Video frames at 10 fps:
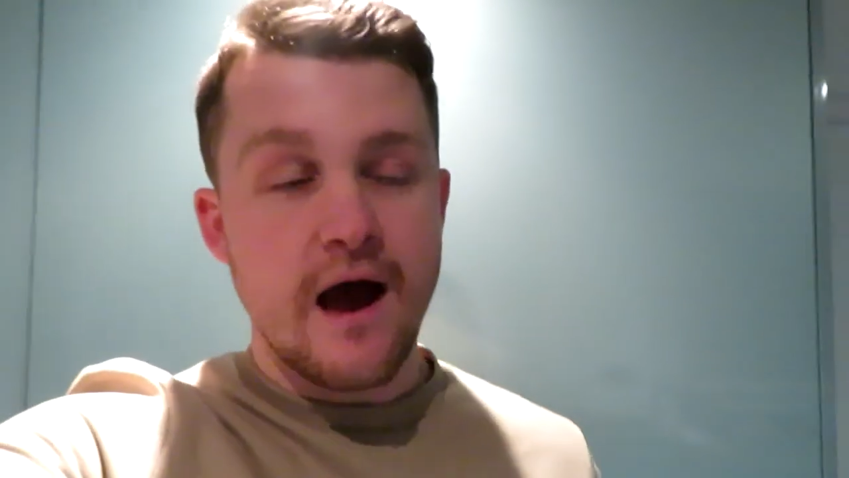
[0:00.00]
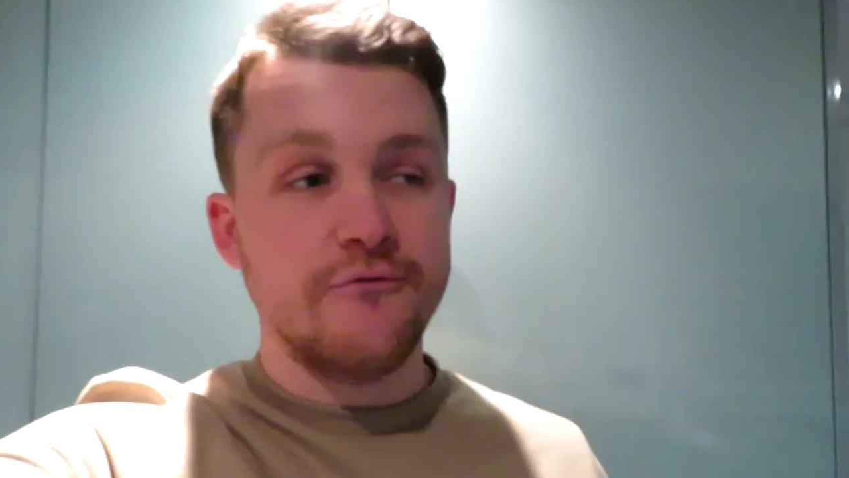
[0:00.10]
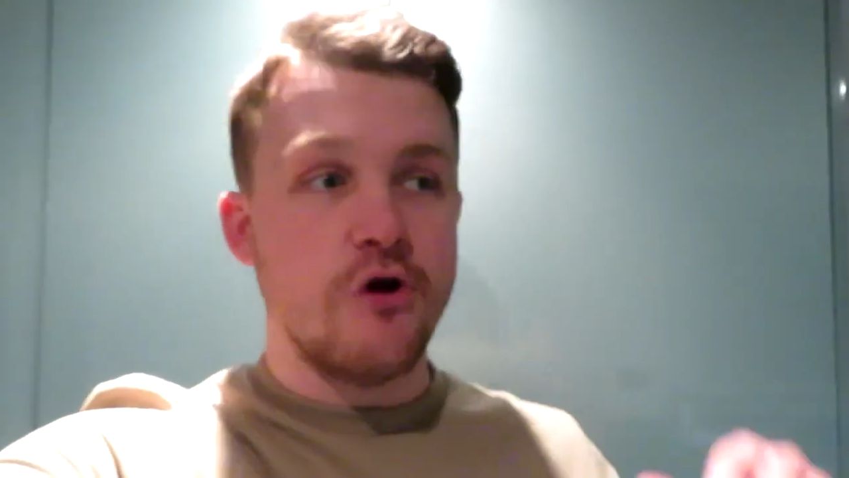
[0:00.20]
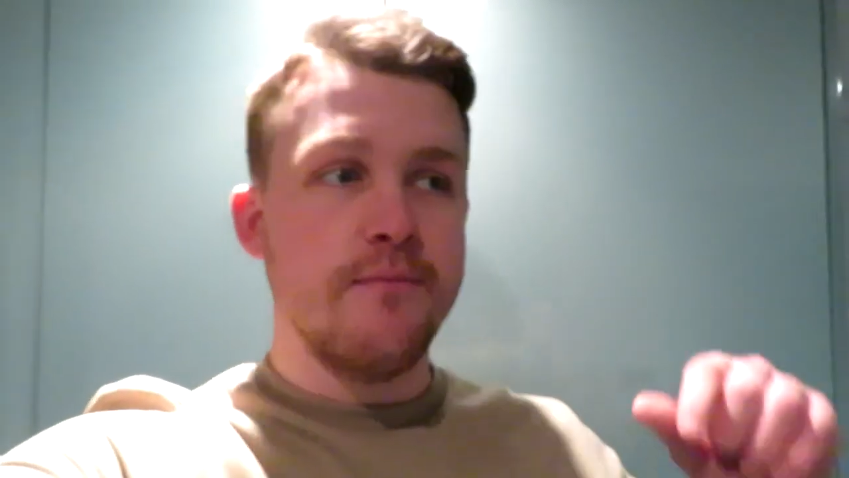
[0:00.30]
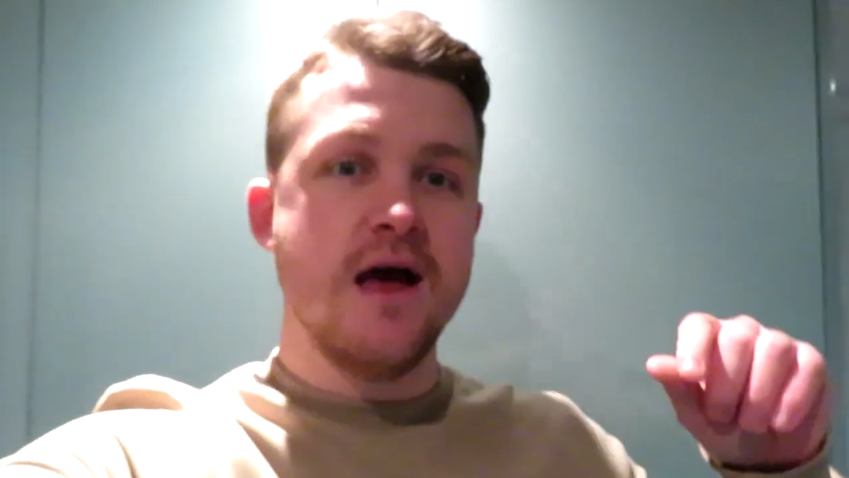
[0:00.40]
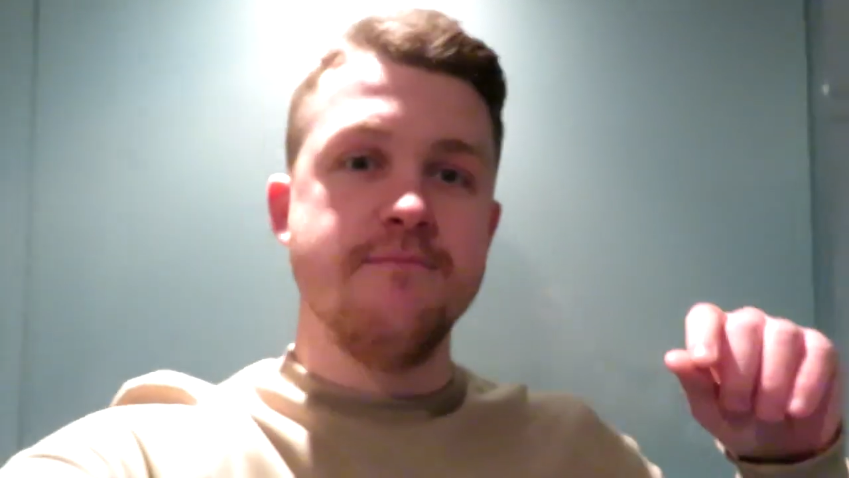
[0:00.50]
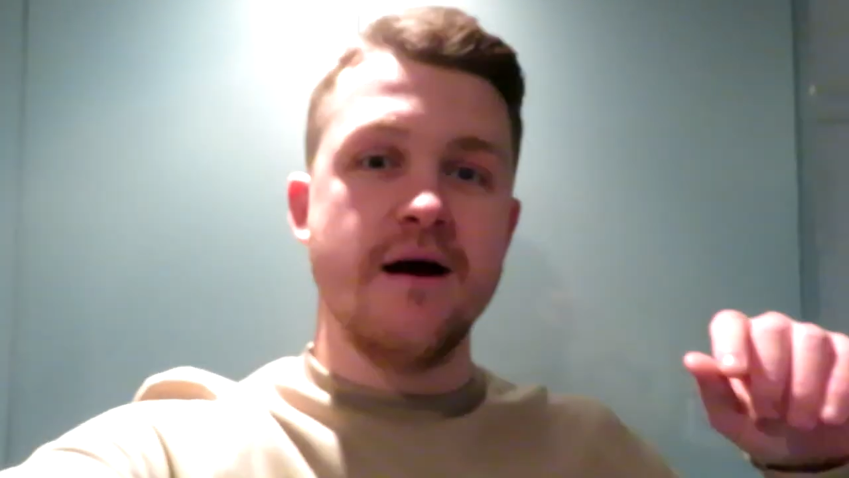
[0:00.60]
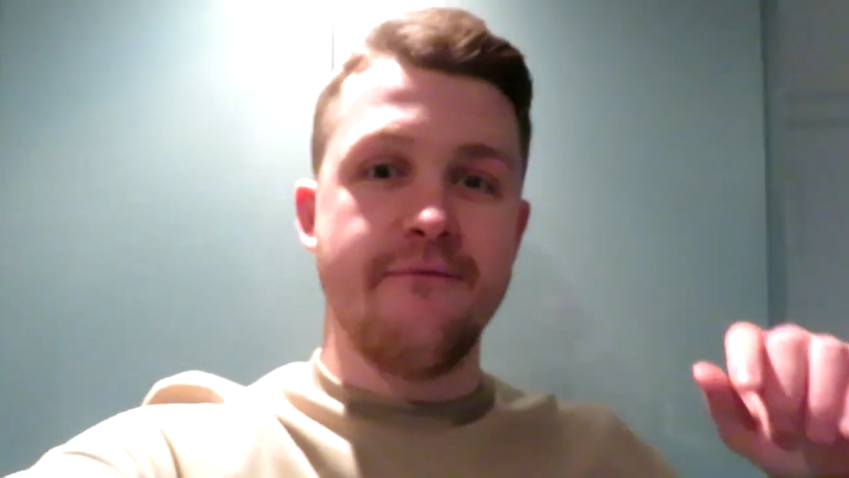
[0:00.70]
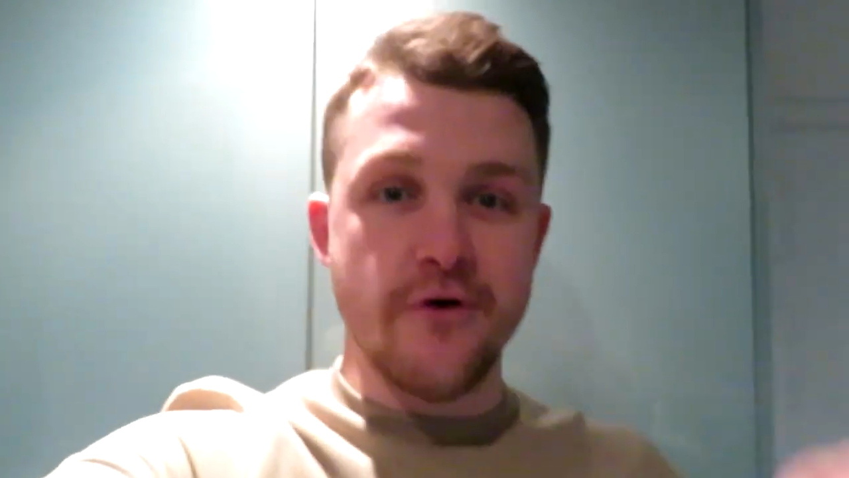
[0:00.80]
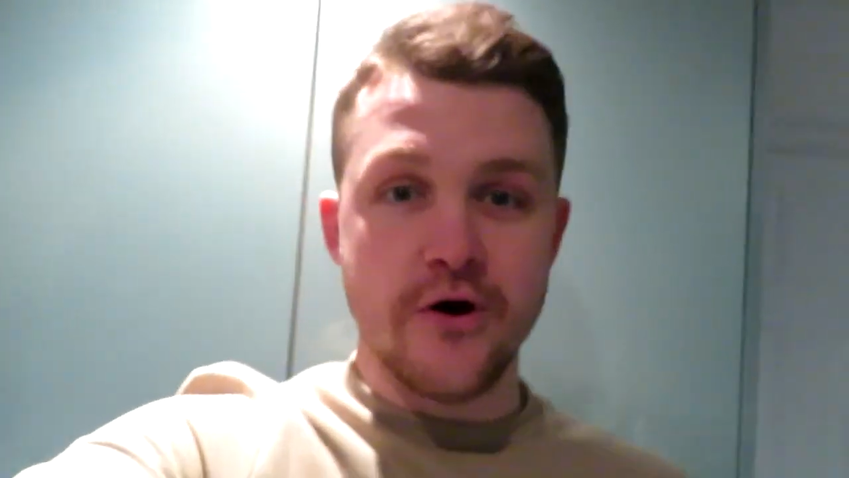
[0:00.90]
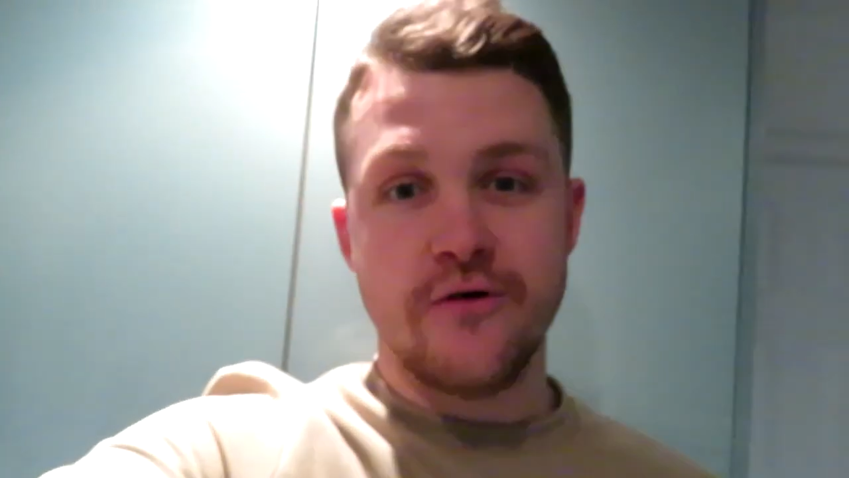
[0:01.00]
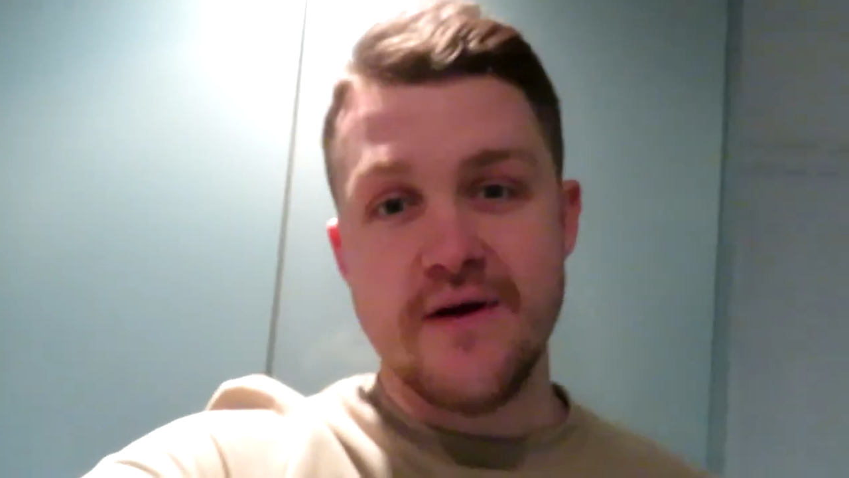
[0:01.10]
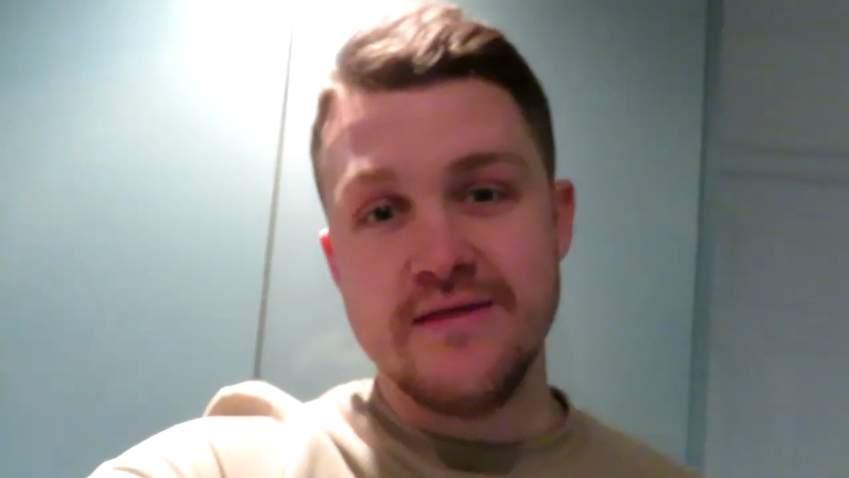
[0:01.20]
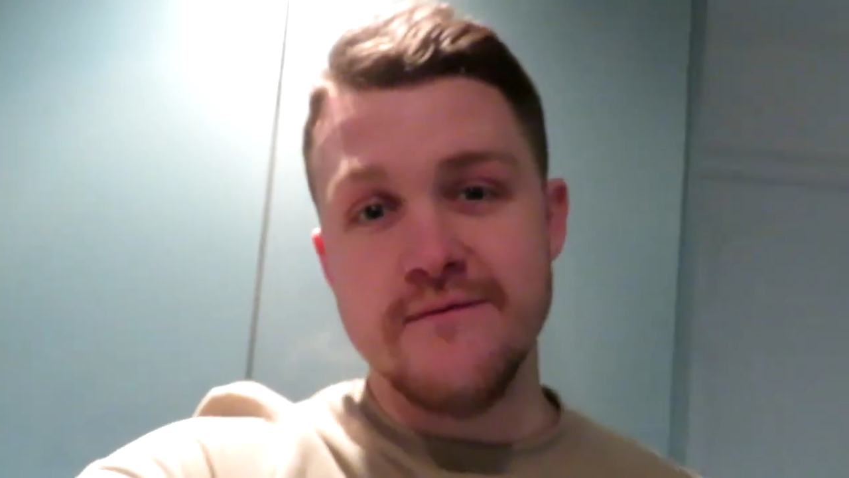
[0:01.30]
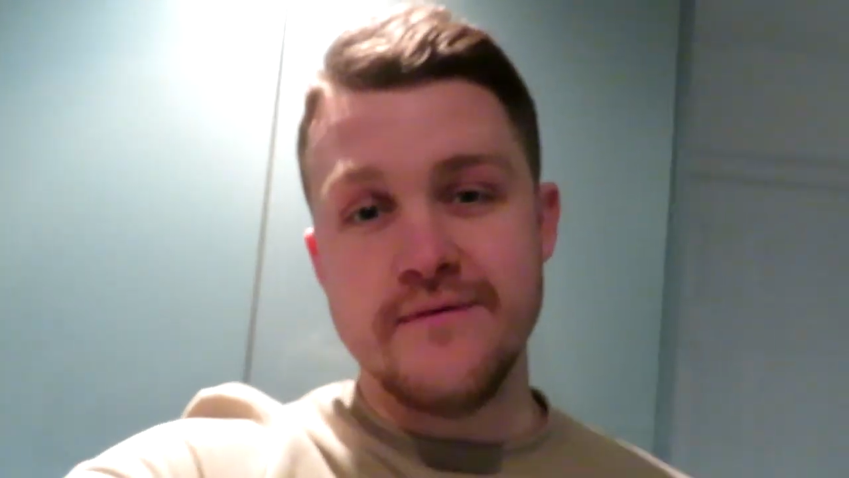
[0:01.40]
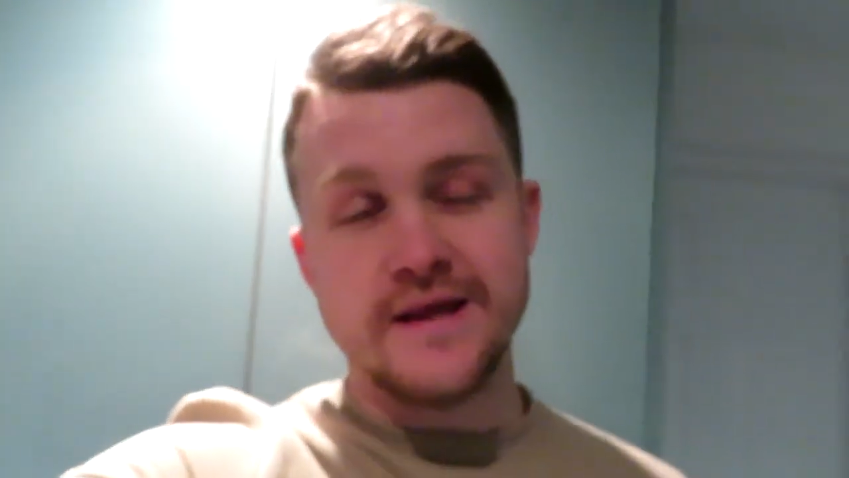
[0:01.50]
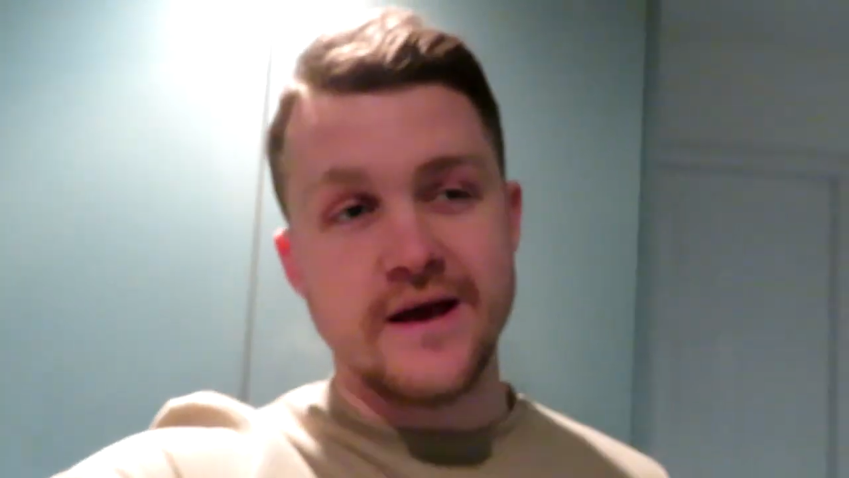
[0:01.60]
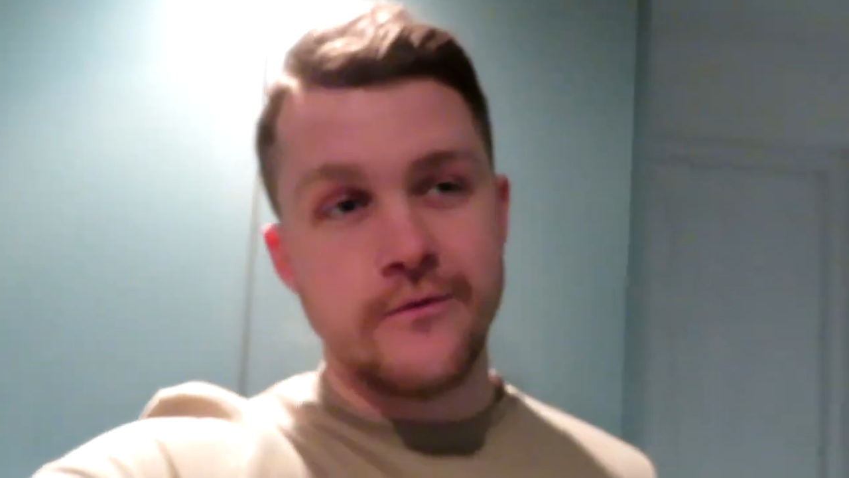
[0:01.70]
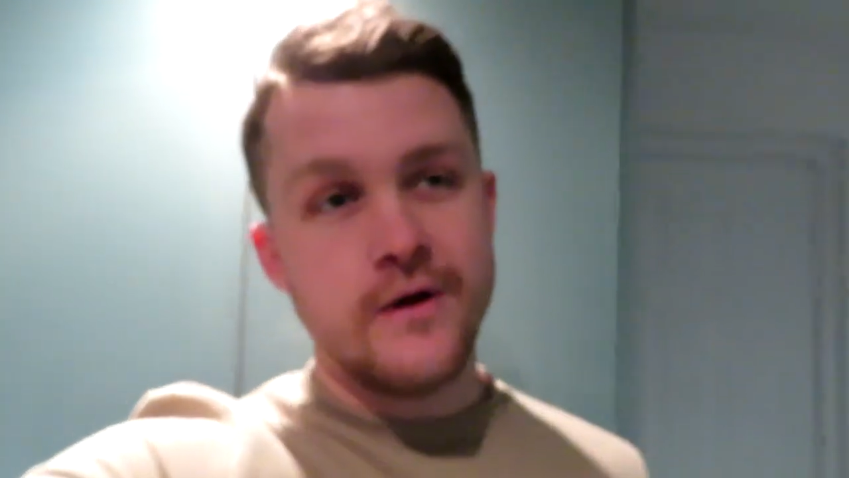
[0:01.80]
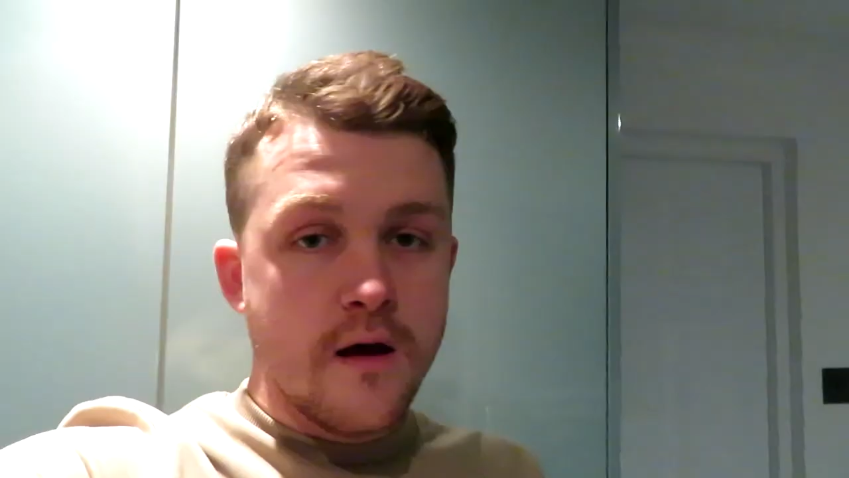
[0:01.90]
after I made my first vending
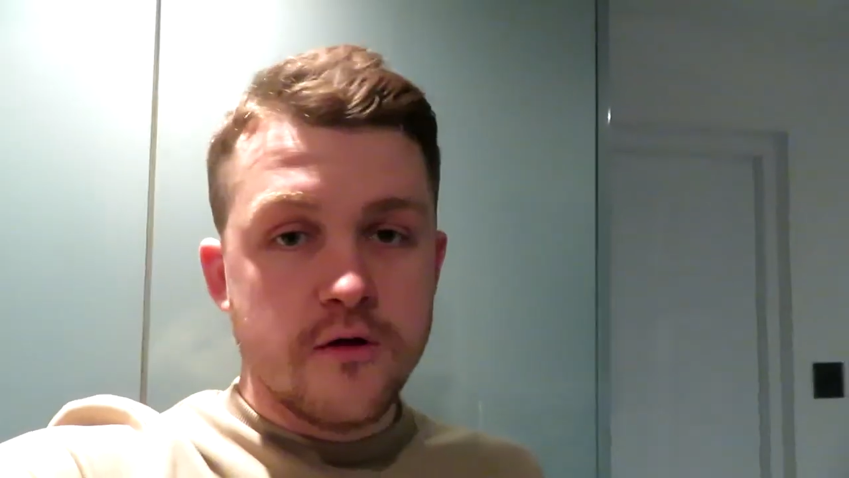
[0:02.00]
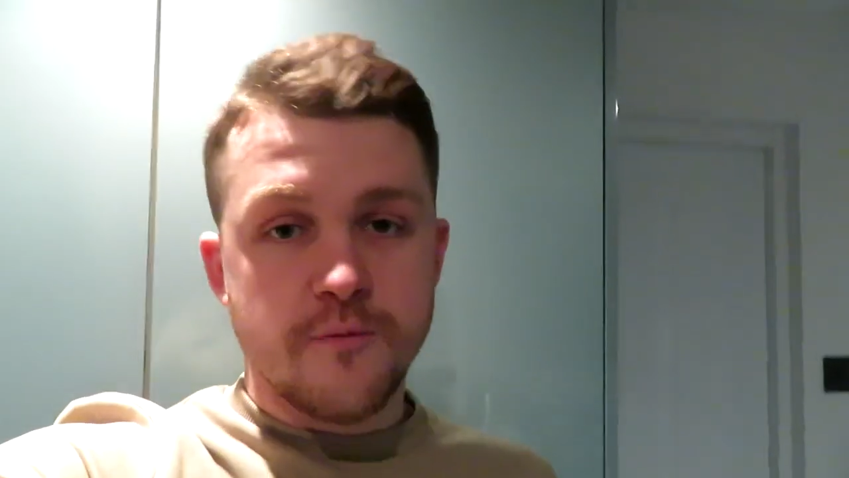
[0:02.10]
video,